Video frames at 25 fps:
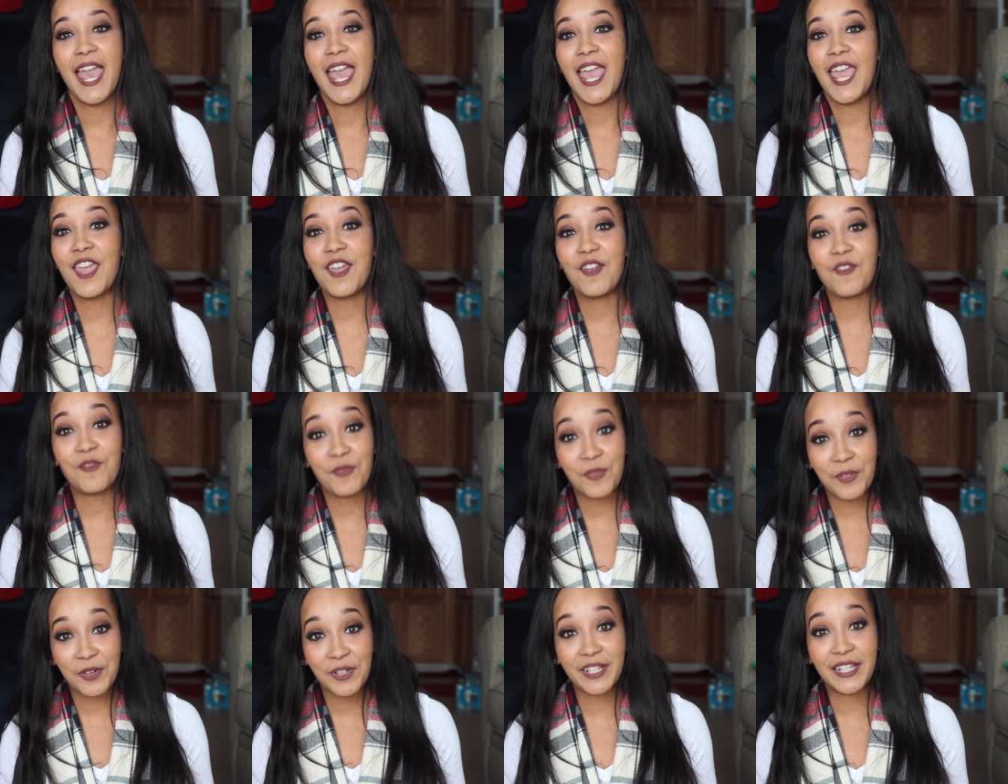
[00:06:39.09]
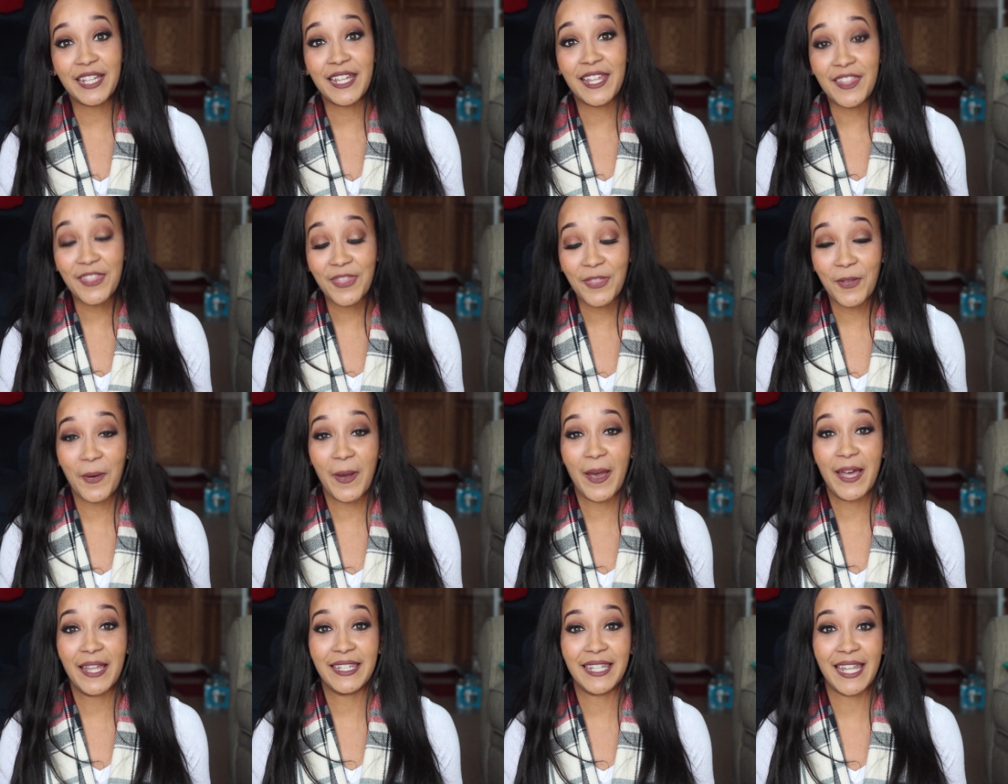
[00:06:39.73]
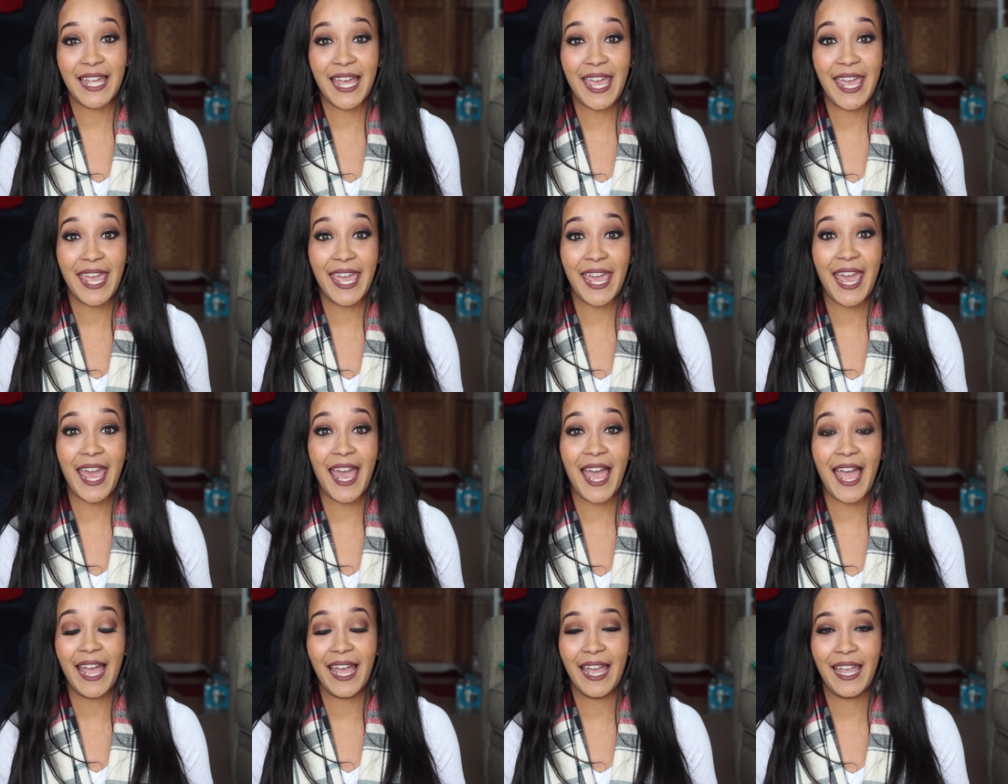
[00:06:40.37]
he really thought like
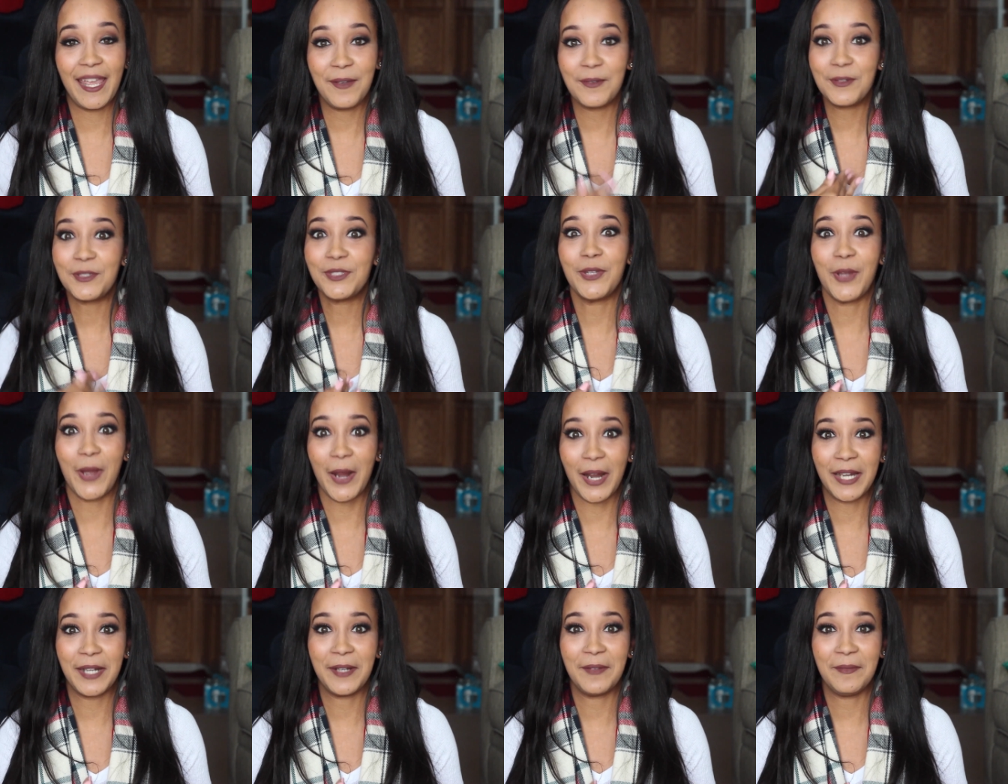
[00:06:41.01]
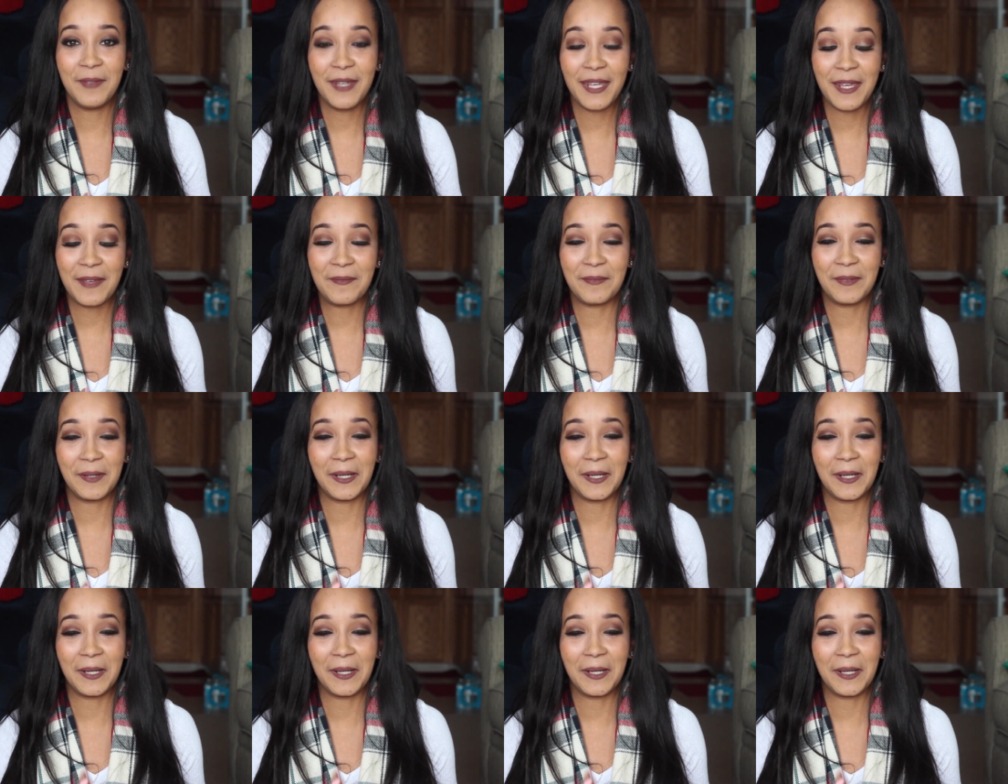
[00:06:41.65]
he was talking to me,